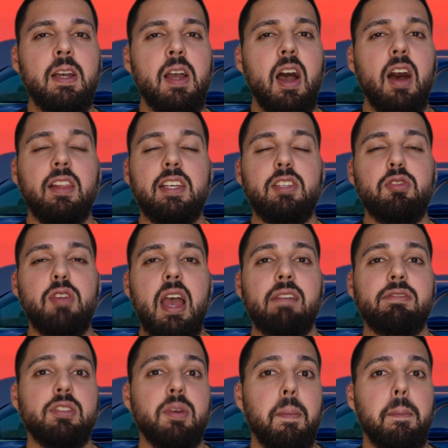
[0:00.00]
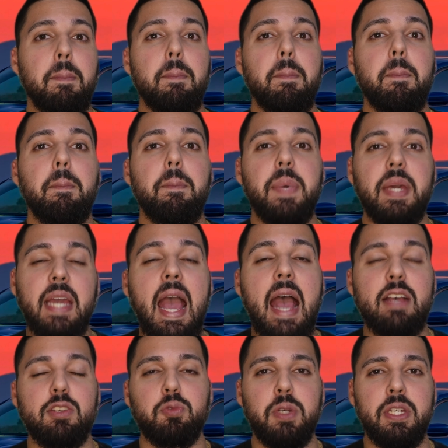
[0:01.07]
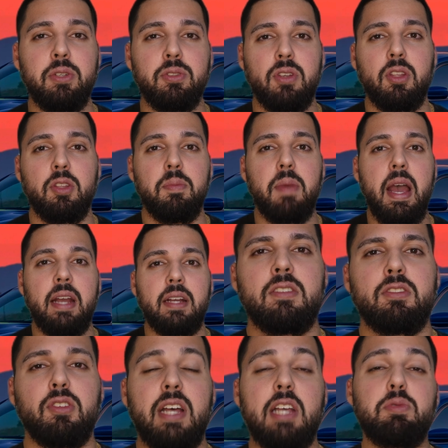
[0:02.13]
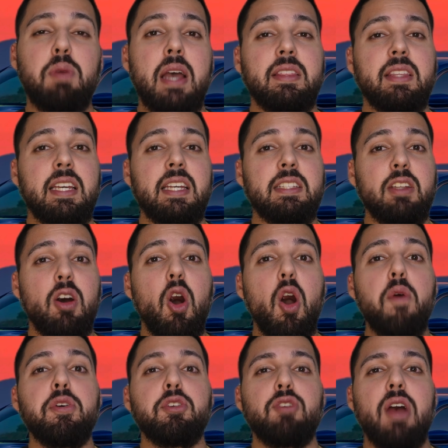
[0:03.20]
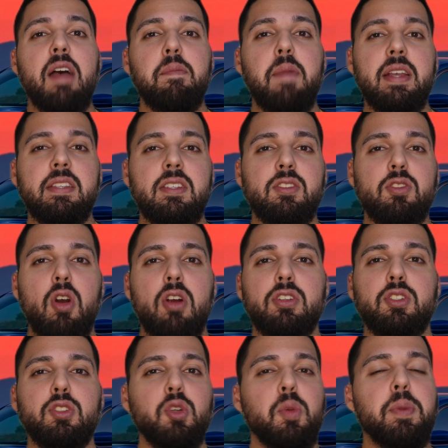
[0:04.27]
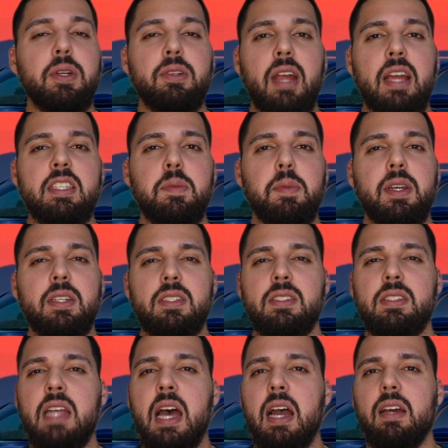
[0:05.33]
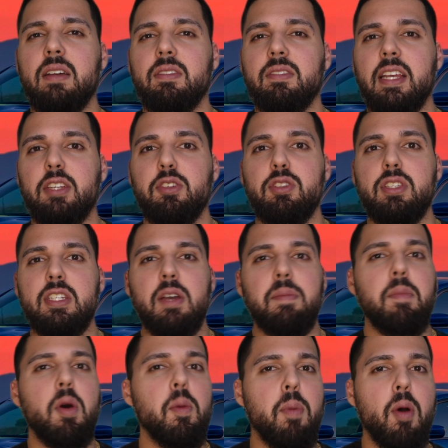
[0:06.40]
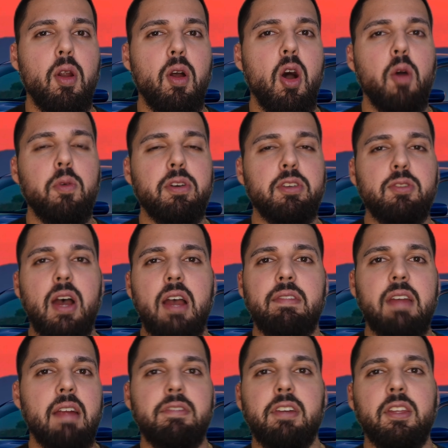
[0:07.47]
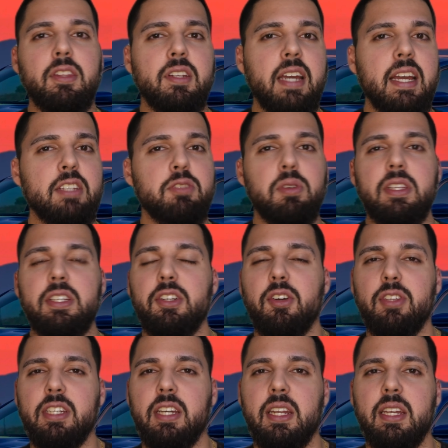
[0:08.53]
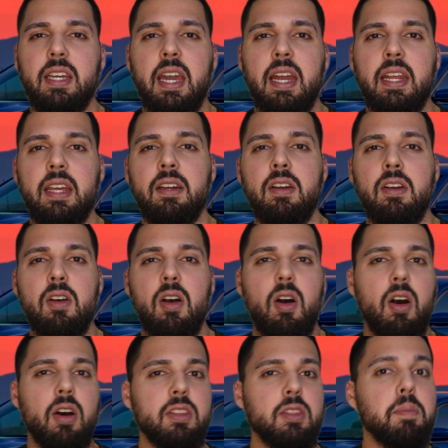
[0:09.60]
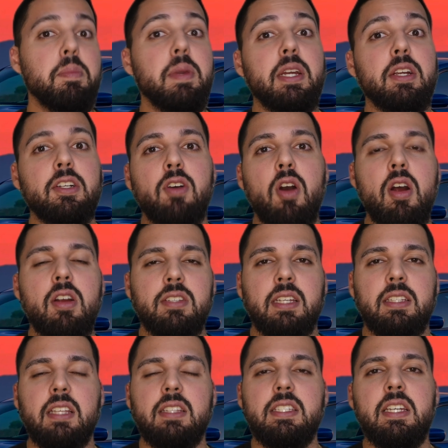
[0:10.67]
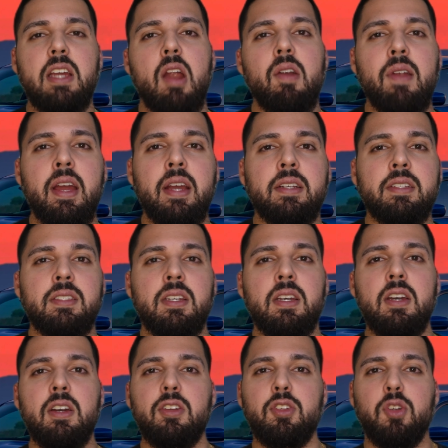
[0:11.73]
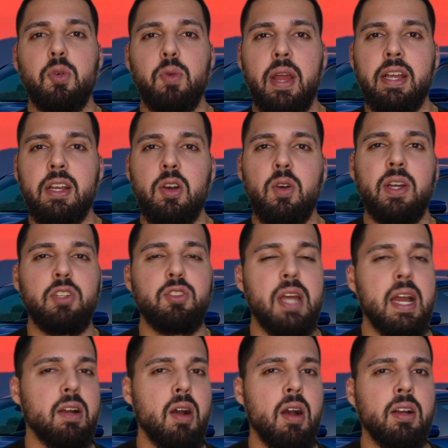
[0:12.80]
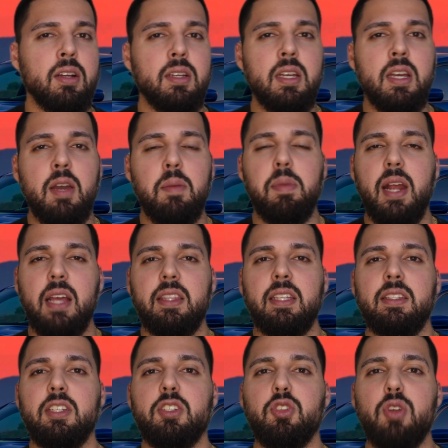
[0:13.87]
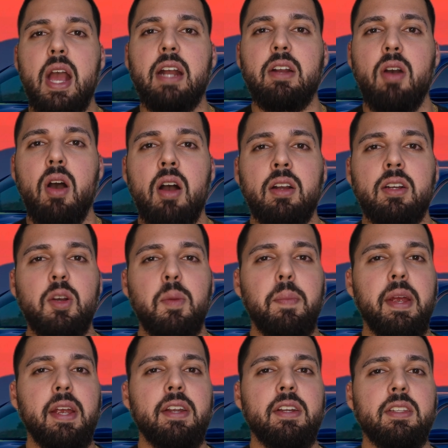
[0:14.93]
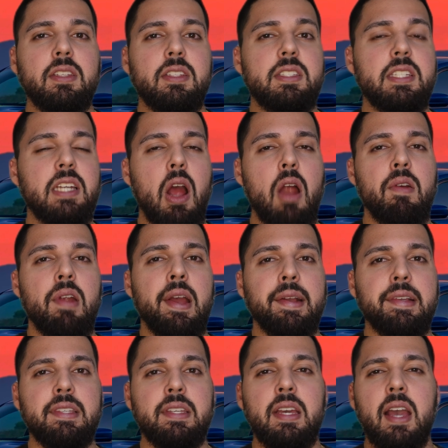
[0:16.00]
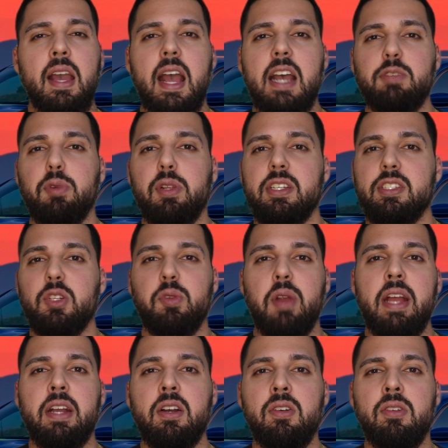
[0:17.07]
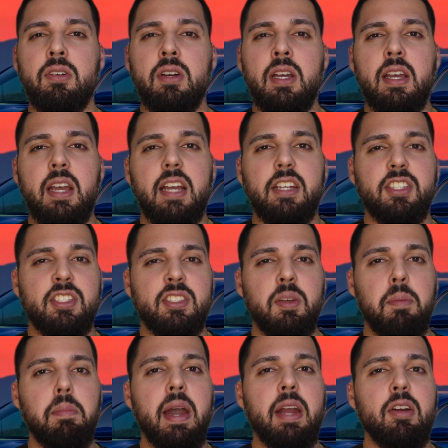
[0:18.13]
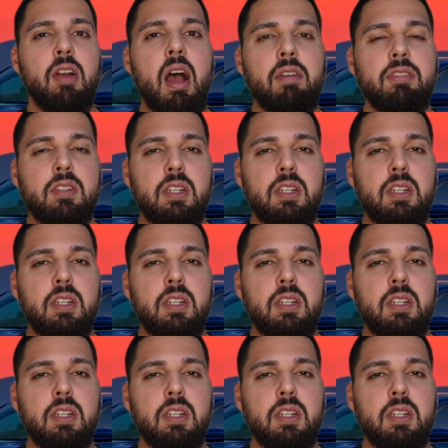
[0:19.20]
unless you have some big ass wheels on the back. So that's why I think the all-wheel drive makes this car stupid crazy, because it's not like you see a Mopar all-wheel drive every other day. It's really, you're only going to get it on the bigger cars like the TRX, Durango, and Trackhawk. But I think the Trackhawk compared to the TRX as well as the Durango, it's just the better option